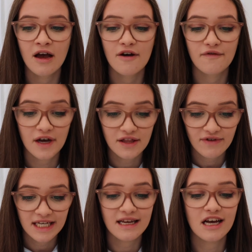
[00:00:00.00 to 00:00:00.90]
Further
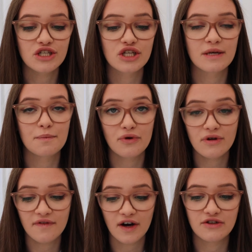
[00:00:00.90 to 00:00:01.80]
research could
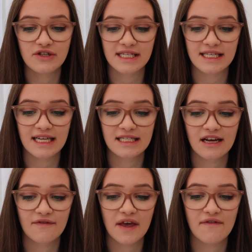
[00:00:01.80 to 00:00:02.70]
improve our understanding
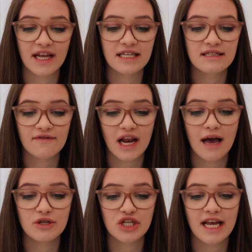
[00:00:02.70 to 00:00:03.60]
of the events of
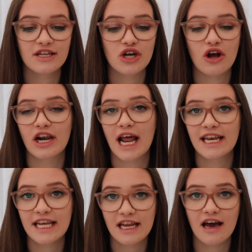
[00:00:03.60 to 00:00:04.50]
climate change on La
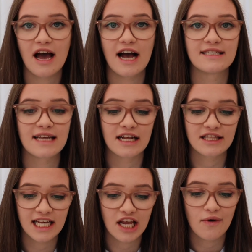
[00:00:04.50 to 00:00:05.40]
Nina and El
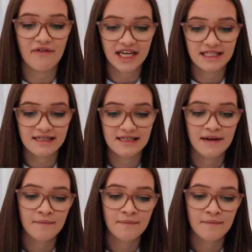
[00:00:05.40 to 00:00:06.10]
Nino events,